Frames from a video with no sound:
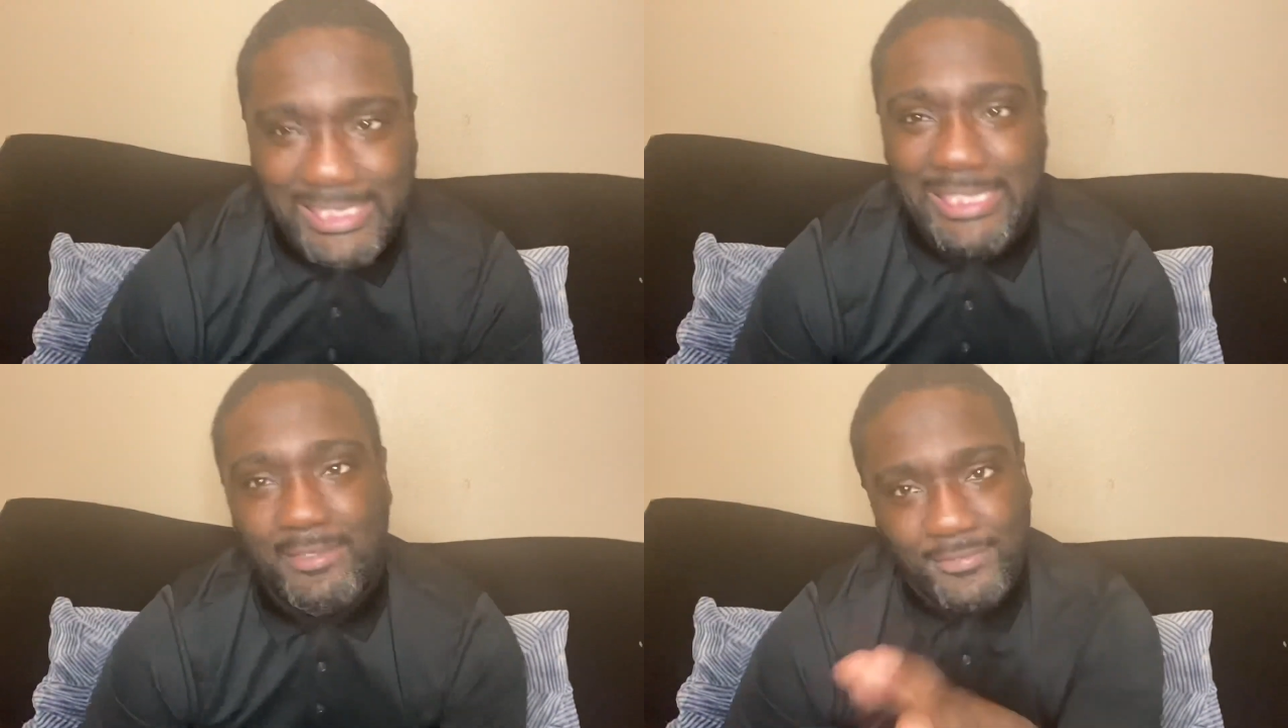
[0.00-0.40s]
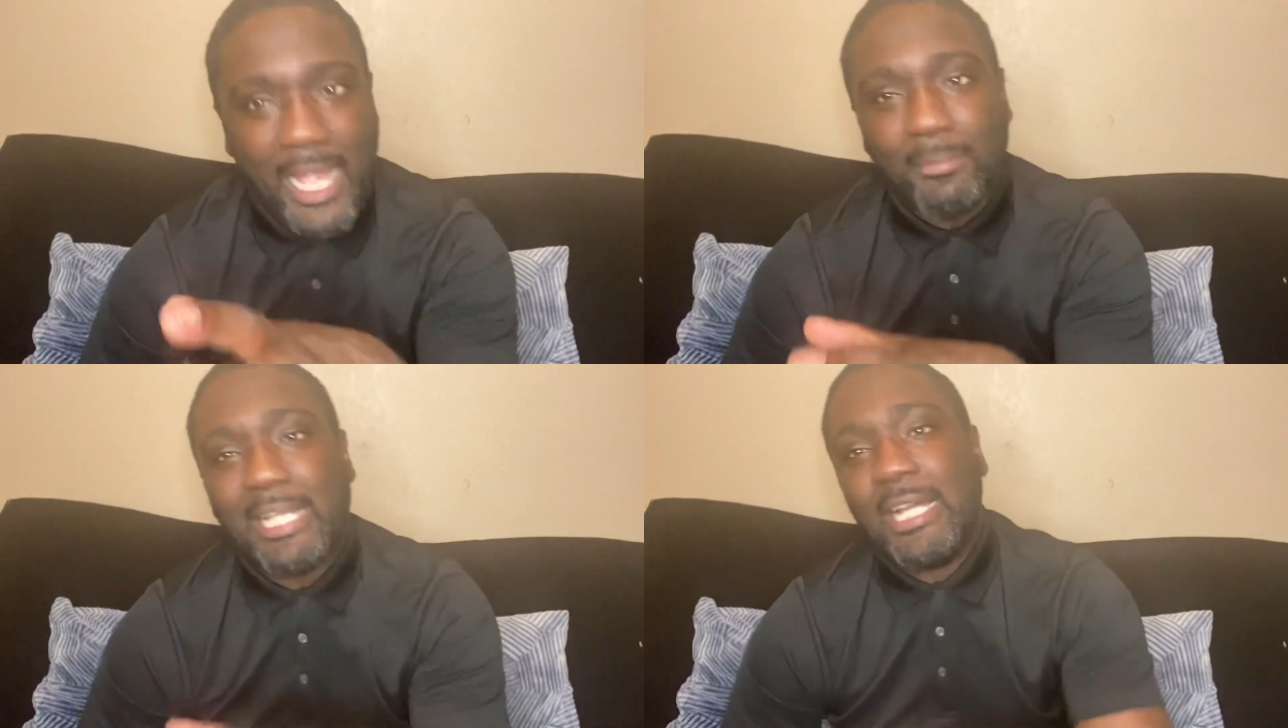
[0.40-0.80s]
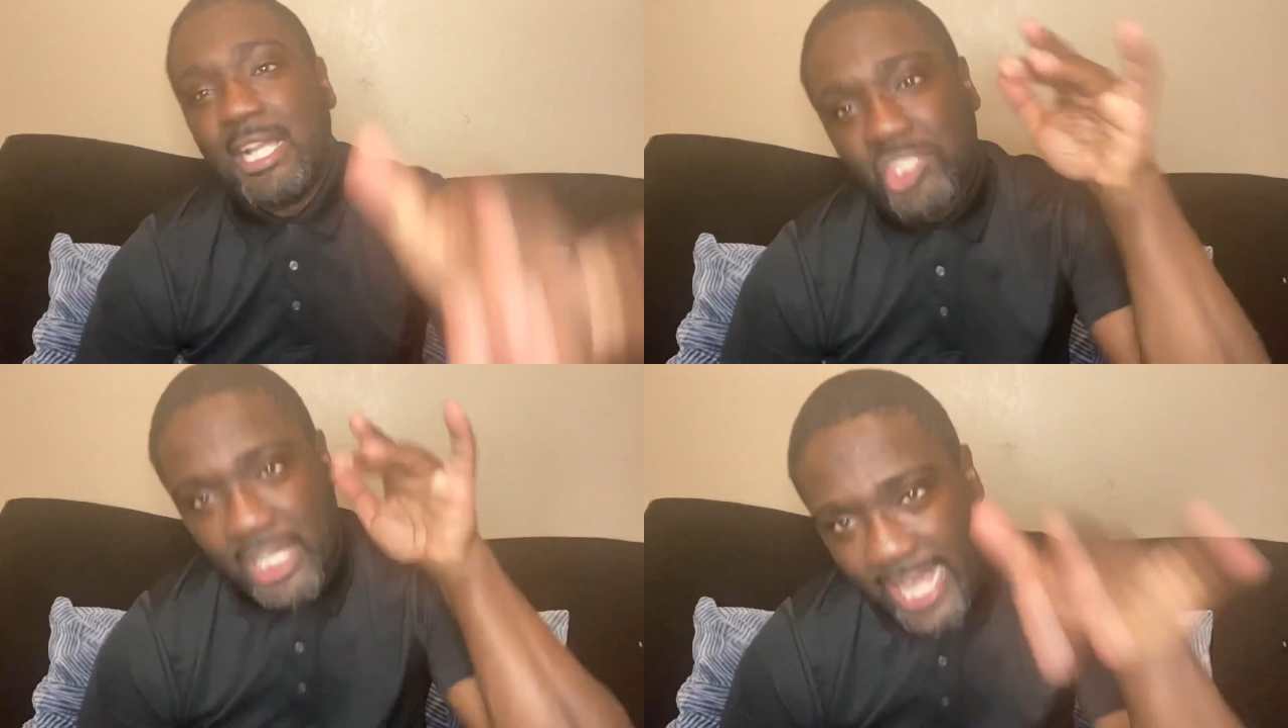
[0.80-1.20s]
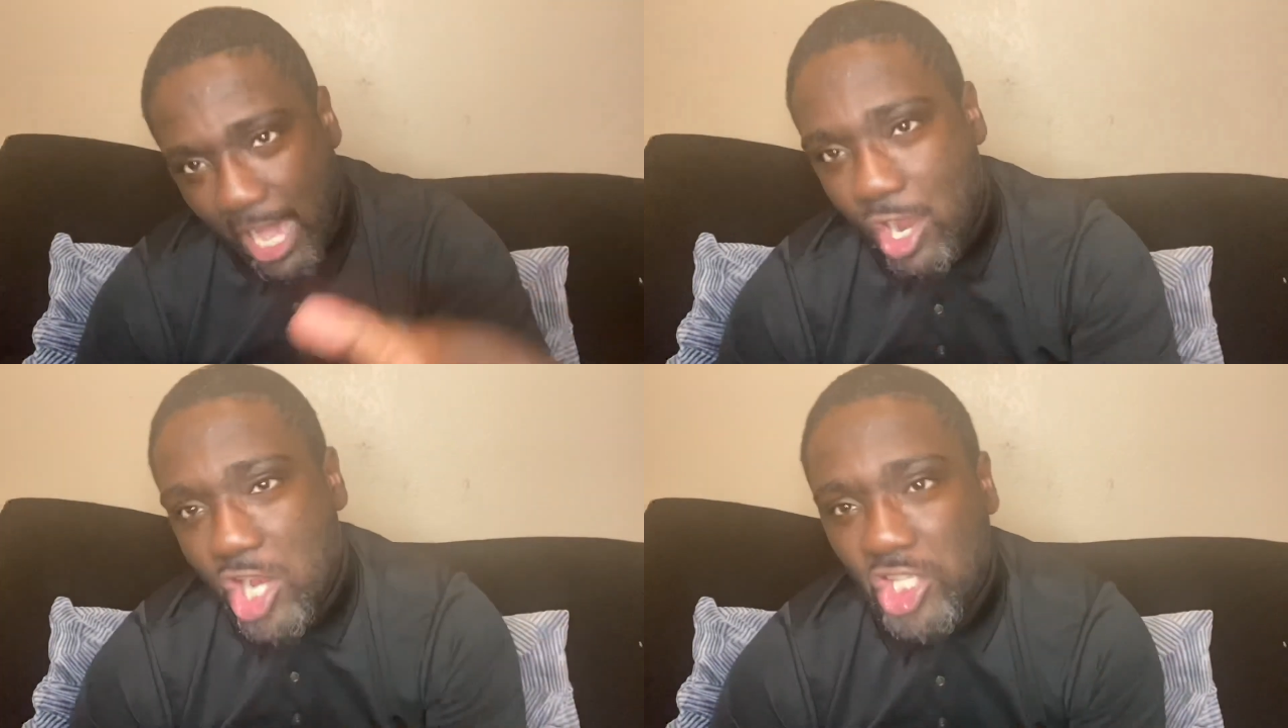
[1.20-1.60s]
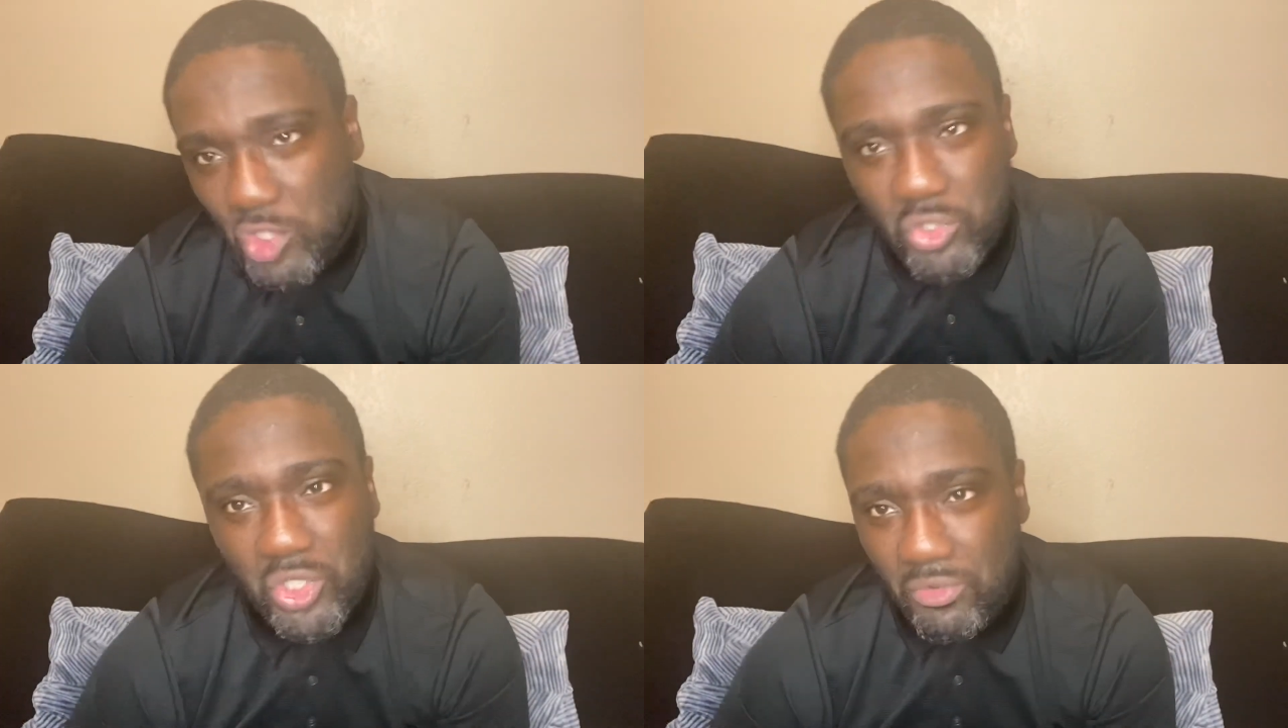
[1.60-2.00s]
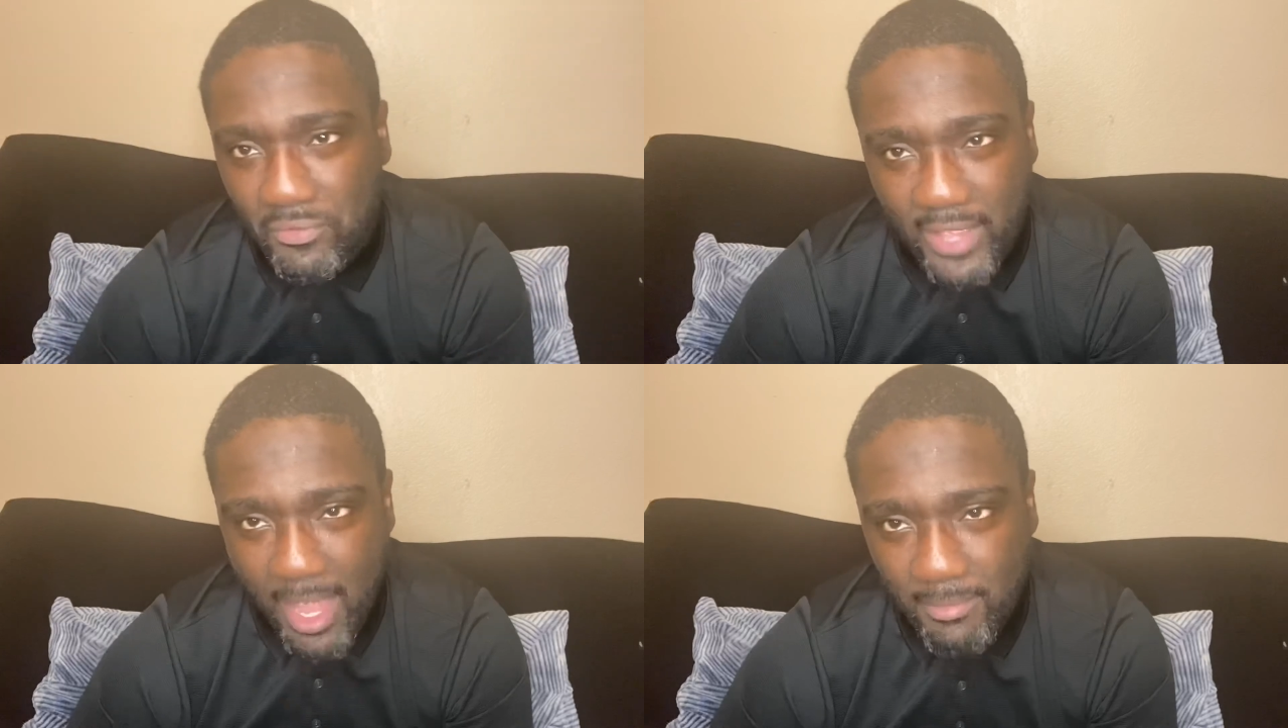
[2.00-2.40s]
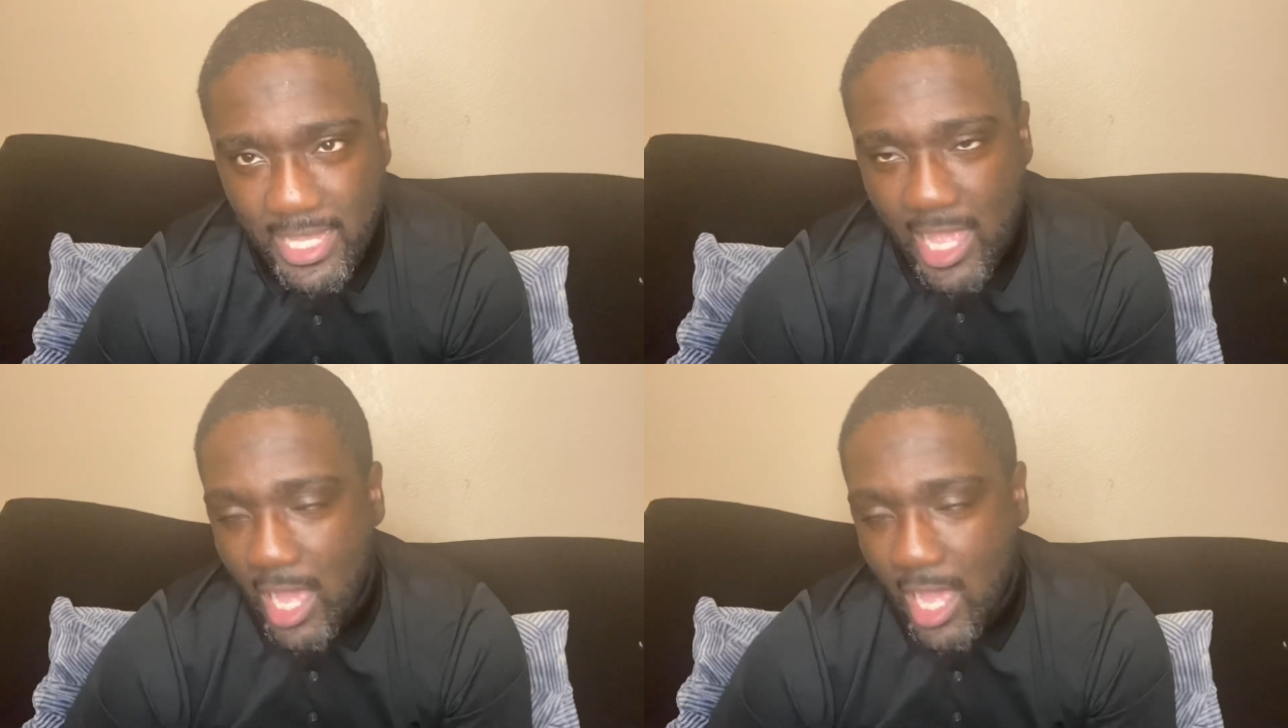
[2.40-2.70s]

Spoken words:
and family. Check out her YouTube family.